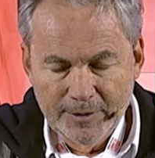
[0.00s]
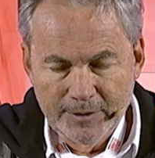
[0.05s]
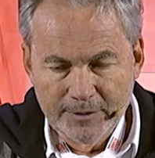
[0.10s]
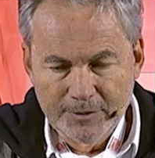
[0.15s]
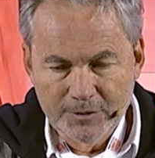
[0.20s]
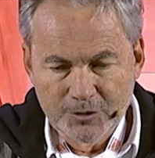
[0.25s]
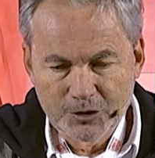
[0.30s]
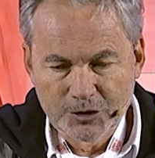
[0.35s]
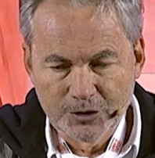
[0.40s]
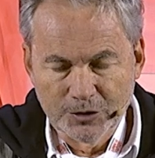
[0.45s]

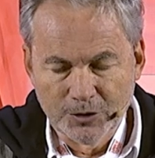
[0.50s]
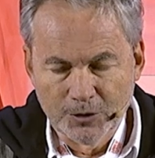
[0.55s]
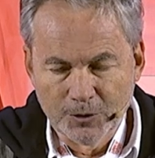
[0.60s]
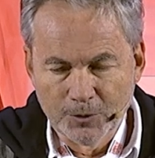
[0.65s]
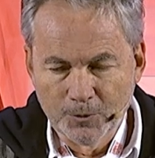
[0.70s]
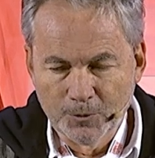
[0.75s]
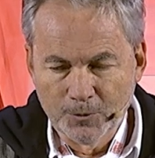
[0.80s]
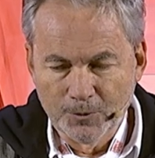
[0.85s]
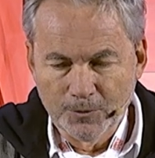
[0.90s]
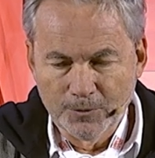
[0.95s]

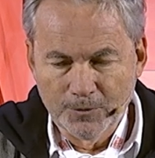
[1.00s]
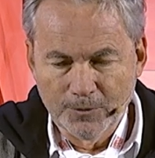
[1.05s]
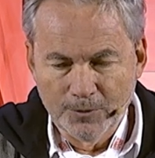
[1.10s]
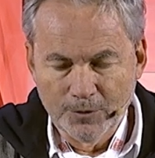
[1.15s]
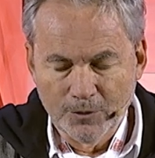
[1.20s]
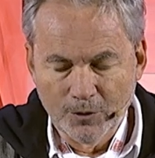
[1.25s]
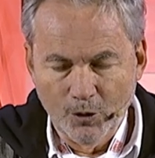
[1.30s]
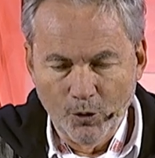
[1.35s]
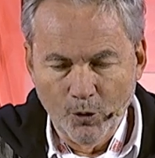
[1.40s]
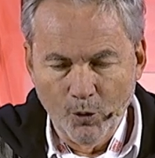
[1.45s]
So
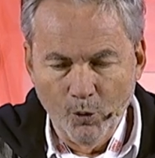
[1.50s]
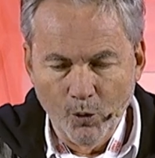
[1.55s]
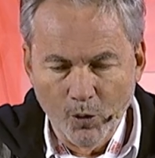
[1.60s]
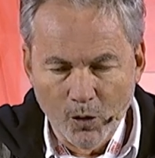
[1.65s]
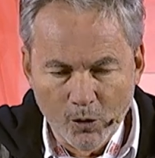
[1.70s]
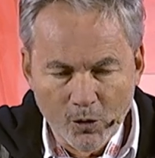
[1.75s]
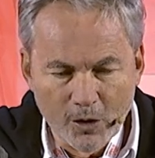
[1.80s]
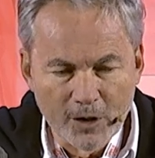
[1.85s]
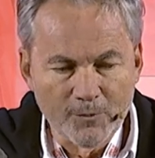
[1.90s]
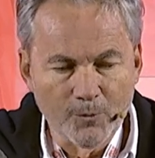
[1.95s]

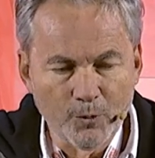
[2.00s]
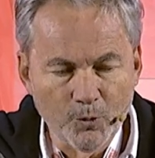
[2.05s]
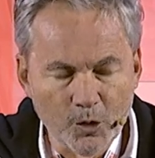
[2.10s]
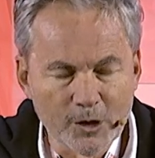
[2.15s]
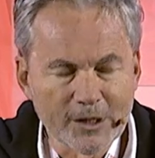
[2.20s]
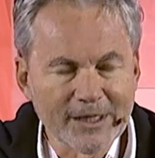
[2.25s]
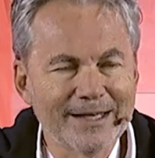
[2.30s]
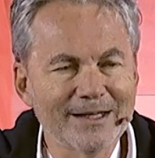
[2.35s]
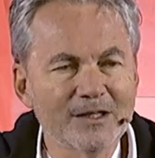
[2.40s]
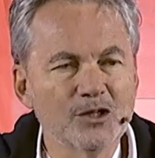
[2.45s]

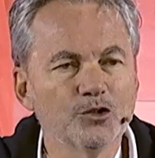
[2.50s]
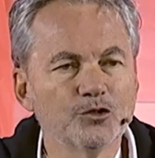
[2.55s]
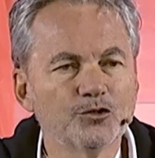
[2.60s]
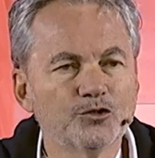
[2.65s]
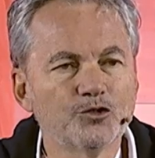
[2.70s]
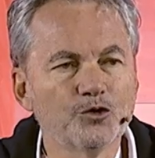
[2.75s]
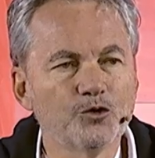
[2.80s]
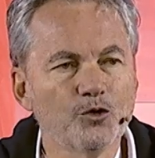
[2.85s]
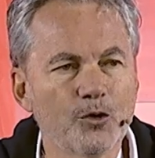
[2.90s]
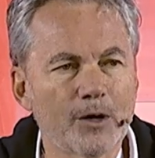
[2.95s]
what can you
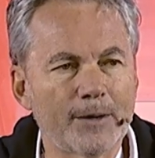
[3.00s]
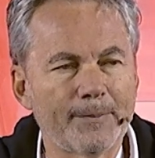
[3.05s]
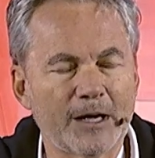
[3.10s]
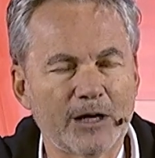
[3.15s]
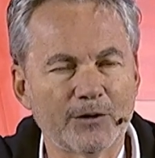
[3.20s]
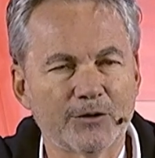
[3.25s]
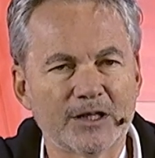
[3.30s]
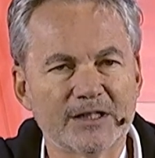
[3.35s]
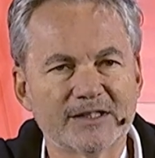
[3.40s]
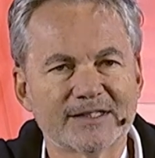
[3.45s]
do
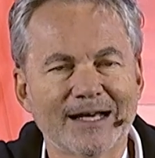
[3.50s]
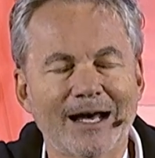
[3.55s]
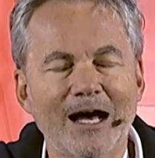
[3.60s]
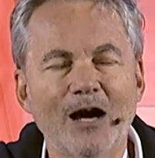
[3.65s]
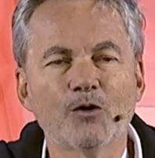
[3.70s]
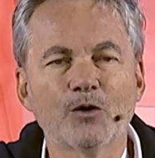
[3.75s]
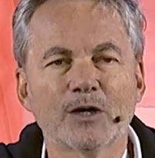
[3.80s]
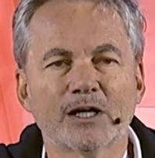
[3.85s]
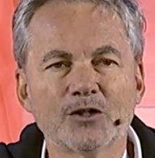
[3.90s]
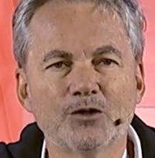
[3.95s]
about this? How
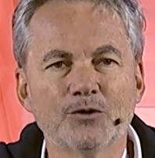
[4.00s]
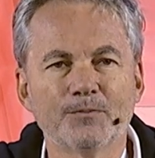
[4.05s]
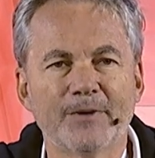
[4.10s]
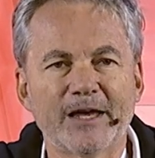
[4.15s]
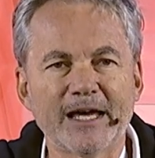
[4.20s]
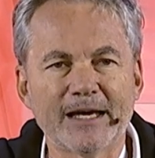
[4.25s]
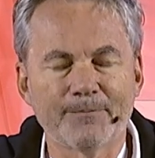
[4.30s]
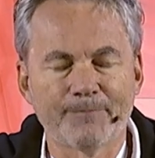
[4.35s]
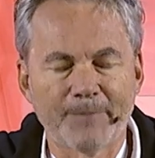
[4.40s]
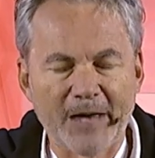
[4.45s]
can you
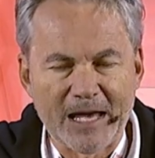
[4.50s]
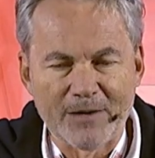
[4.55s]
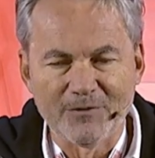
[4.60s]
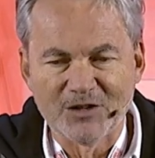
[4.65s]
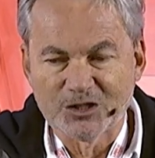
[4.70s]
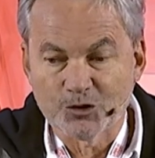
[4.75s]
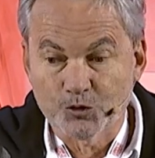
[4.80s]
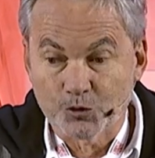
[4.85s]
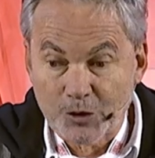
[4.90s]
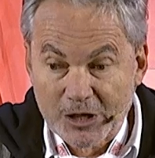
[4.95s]
make
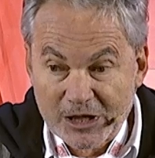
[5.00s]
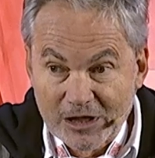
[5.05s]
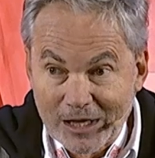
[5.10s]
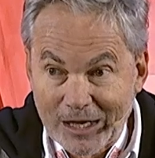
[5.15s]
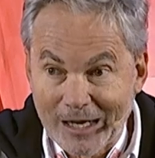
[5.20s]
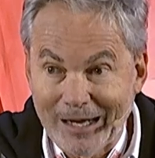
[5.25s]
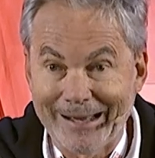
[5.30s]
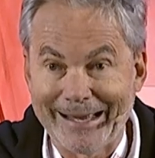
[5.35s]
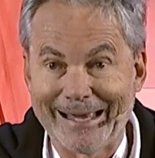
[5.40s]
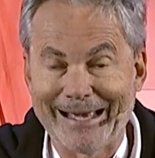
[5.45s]
babies
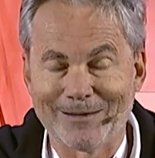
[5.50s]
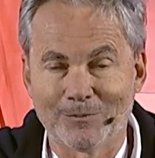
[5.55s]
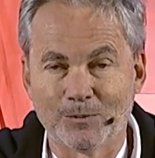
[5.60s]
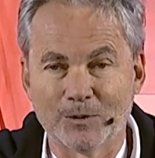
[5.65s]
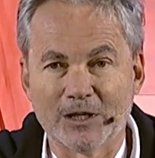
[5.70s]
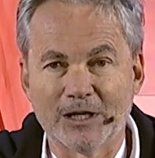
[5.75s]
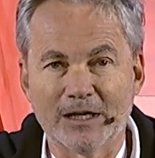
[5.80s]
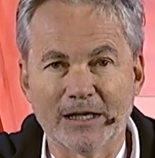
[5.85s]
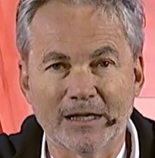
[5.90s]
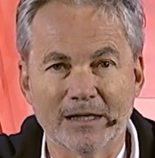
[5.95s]

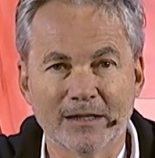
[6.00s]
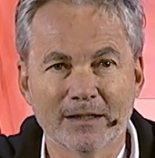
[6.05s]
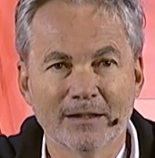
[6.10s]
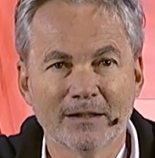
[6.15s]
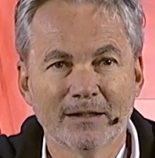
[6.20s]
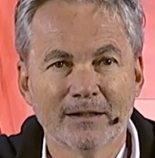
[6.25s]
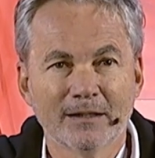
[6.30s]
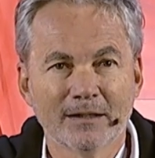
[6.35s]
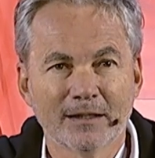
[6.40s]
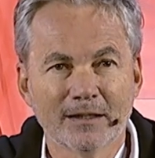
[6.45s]
reliably
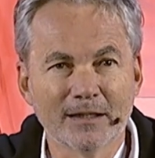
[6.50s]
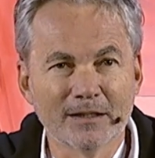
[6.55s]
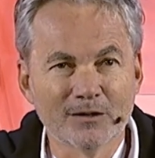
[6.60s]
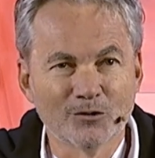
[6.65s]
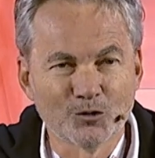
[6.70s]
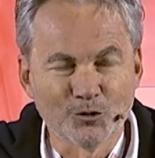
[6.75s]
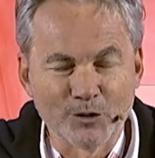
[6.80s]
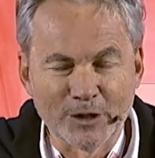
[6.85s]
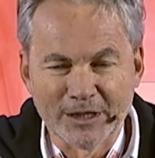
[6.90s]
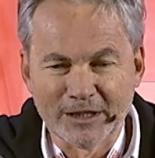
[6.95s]
in
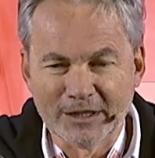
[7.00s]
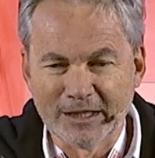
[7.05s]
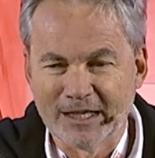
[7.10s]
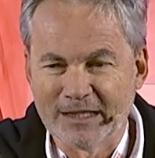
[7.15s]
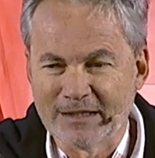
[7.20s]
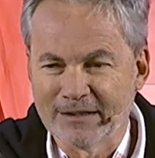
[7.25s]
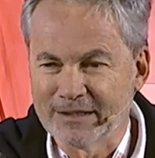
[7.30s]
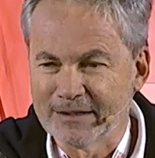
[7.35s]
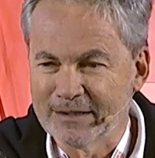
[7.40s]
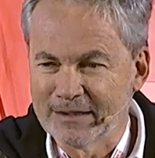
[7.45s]

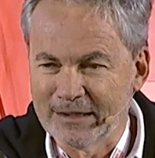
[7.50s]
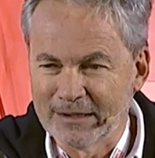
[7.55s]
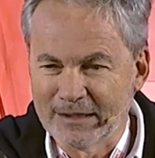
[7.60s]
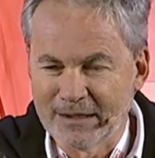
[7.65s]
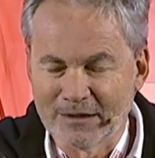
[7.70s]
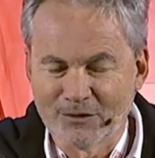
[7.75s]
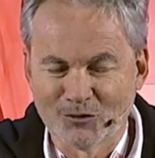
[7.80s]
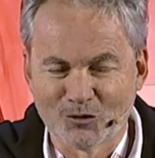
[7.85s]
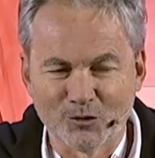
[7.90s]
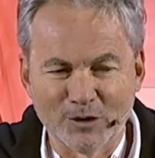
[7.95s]
2019,
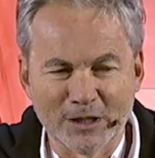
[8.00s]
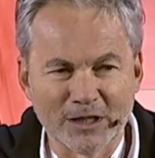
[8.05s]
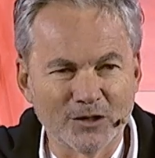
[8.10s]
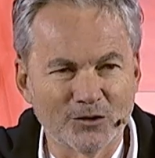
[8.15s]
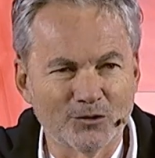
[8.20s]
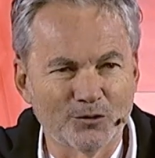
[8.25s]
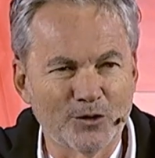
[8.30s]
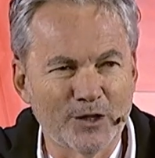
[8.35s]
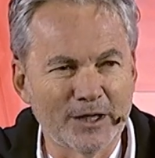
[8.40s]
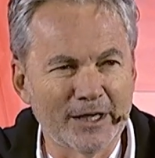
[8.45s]
in
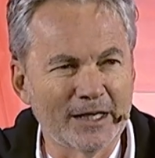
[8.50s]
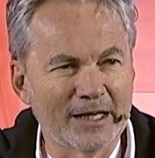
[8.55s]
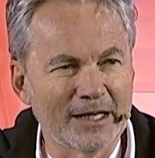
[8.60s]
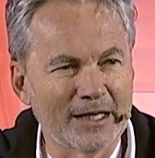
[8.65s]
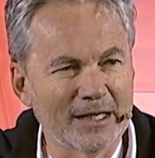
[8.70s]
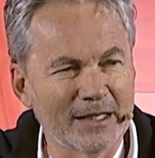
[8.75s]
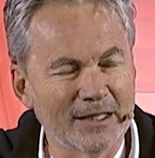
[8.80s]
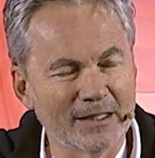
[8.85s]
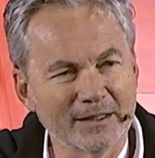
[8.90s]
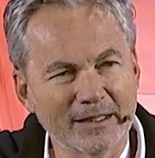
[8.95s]

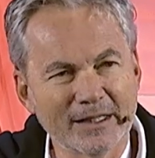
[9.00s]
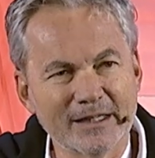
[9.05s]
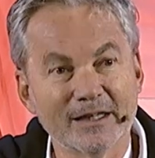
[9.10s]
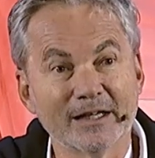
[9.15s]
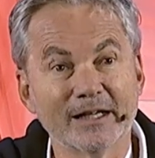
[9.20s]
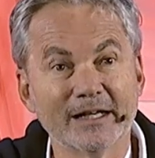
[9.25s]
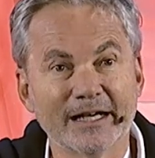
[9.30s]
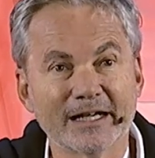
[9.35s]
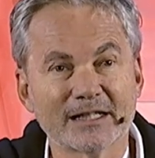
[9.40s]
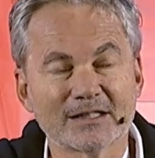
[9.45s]
2020, in
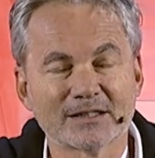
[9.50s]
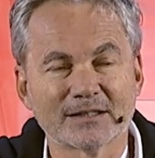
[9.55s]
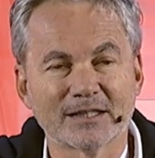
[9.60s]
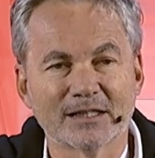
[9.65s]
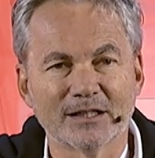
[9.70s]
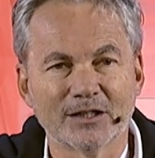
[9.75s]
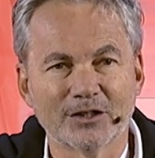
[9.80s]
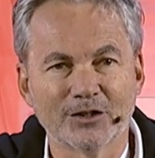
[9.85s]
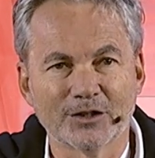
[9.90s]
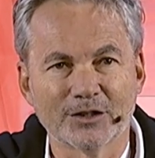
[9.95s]
the next 10
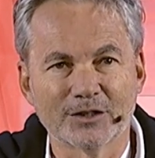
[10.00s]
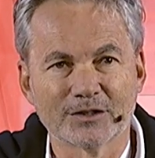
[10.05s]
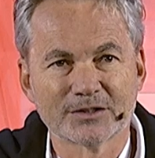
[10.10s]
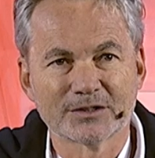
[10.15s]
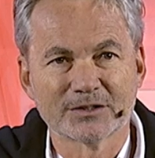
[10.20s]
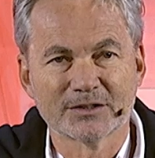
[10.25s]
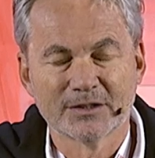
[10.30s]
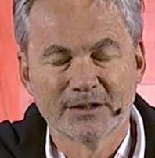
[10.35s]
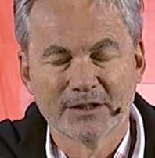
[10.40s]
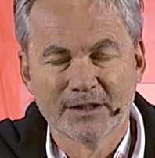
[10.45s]

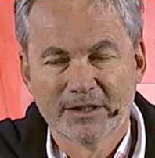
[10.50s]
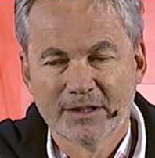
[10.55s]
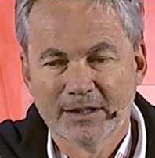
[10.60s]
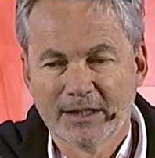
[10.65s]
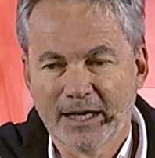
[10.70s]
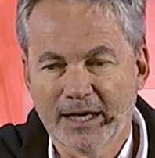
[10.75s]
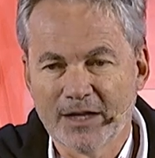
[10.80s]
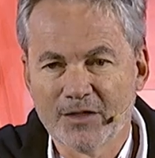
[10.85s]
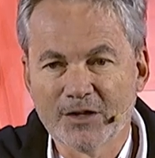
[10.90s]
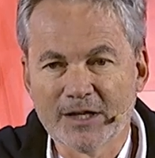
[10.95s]
years?
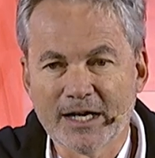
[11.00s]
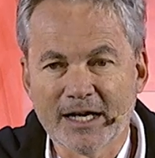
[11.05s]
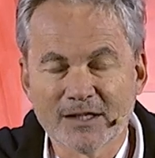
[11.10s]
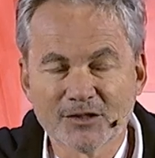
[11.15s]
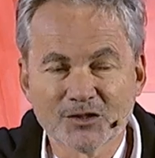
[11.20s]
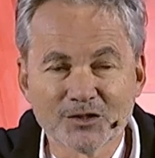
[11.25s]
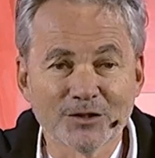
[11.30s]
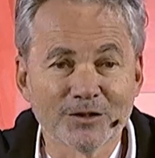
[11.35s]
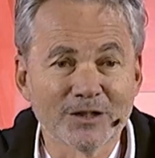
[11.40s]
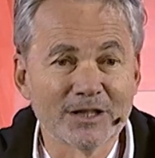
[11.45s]
And the
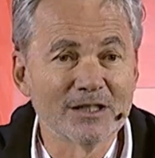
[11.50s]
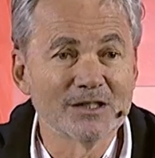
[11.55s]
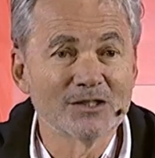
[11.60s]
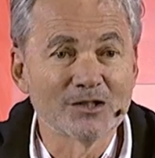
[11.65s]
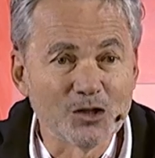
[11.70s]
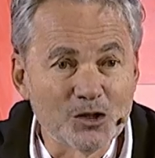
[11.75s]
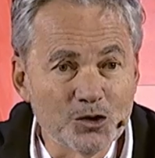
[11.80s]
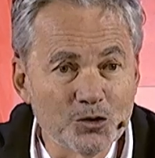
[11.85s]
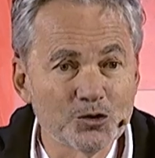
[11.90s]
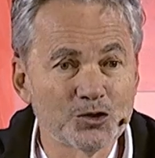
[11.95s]
answer is
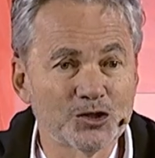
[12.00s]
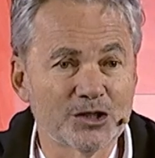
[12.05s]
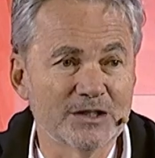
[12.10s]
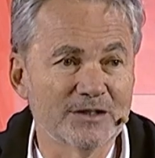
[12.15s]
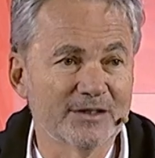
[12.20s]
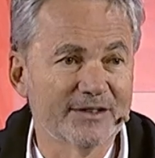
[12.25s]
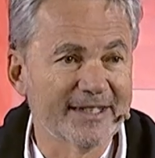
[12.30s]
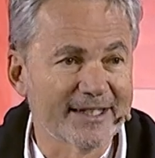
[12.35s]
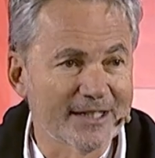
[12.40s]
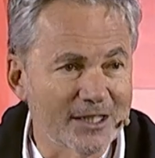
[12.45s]

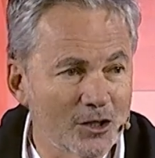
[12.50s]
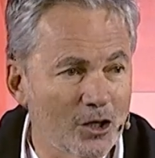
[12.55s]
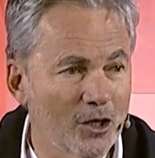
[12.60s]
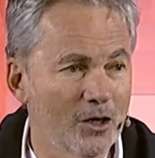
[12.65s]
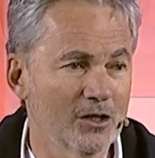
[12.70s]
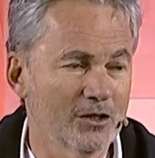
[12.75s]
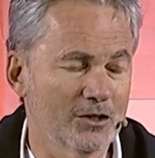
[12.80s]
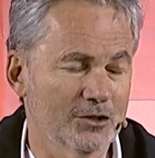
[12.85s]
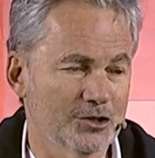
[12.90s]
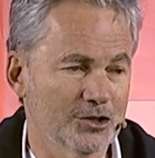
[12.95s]
using
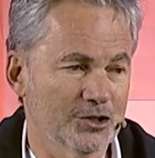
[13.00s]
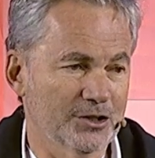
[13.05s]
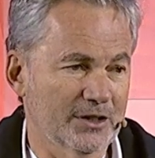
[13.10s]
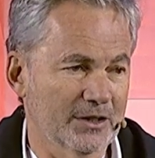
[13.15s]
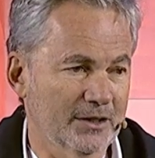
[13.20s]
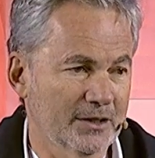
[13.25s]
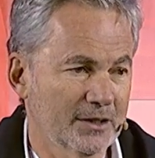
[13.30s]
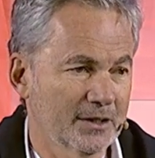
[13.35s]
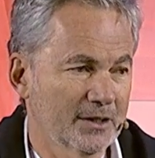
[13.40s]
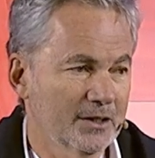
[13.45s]
technology.